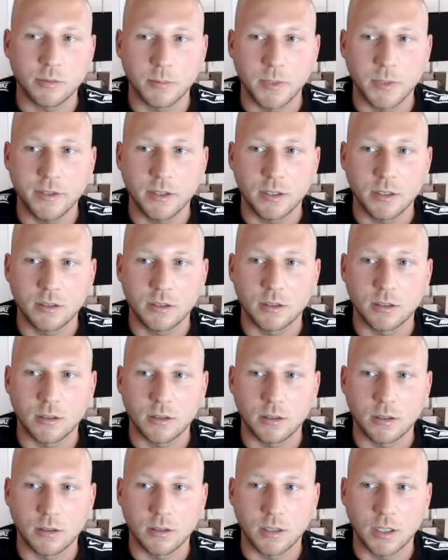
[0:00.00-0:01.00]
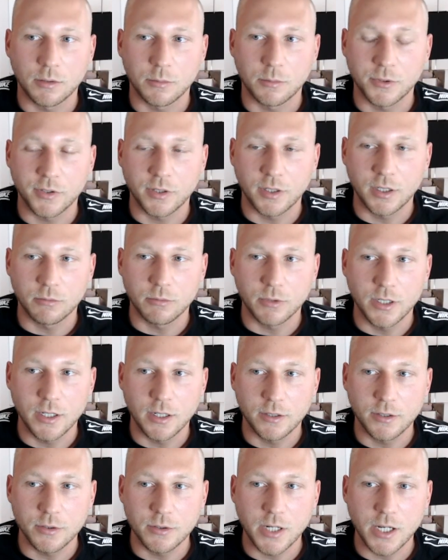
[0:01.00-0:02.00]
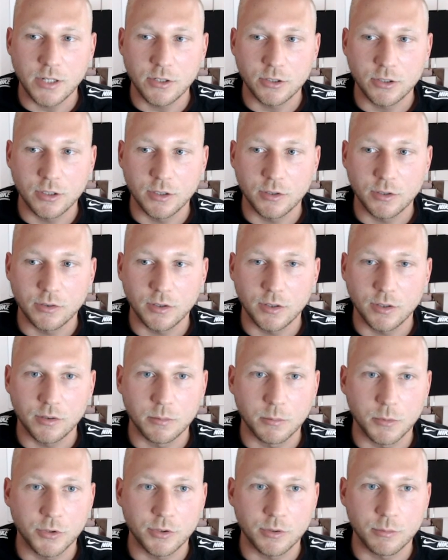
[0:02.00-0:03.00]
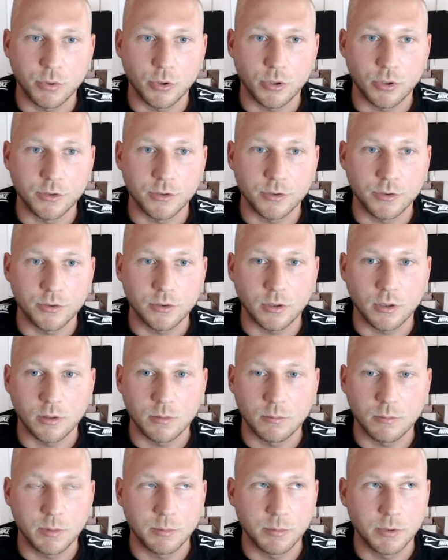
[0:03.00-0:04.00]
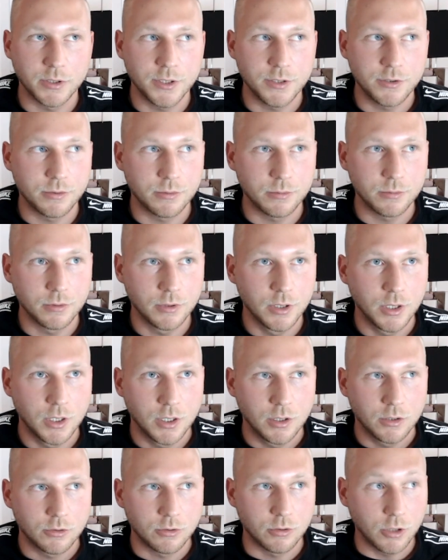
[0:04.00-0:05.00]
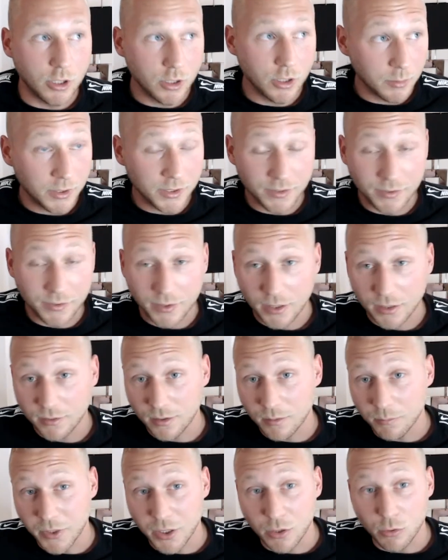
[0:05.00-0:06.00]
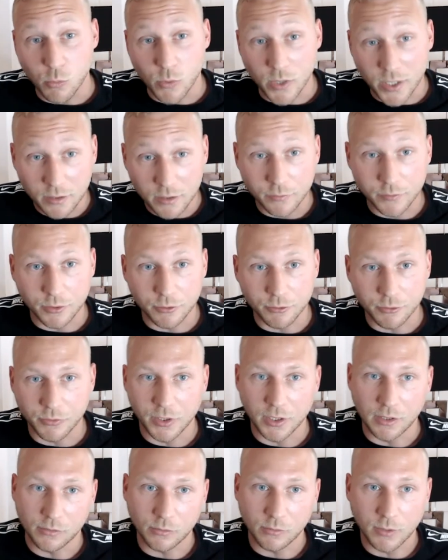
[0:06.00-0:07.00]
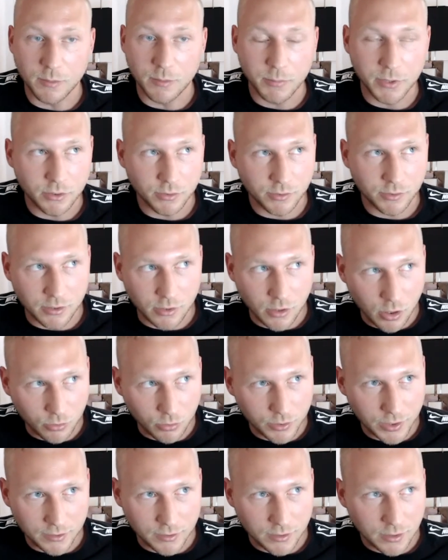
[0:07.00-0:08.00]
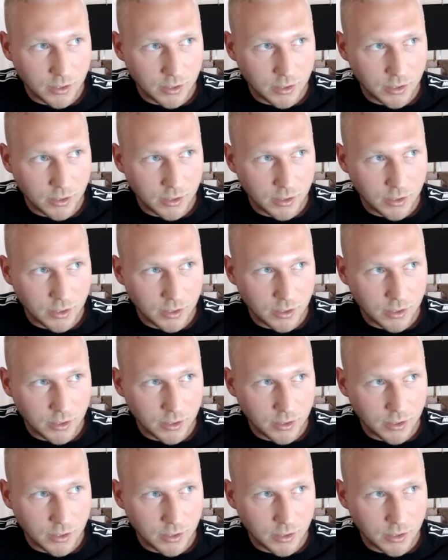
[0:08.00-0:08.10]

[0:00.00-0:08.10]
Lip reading: I think 100% agree. Education is the most important. People need to learn about these things and be aware of those things, right? Because I know that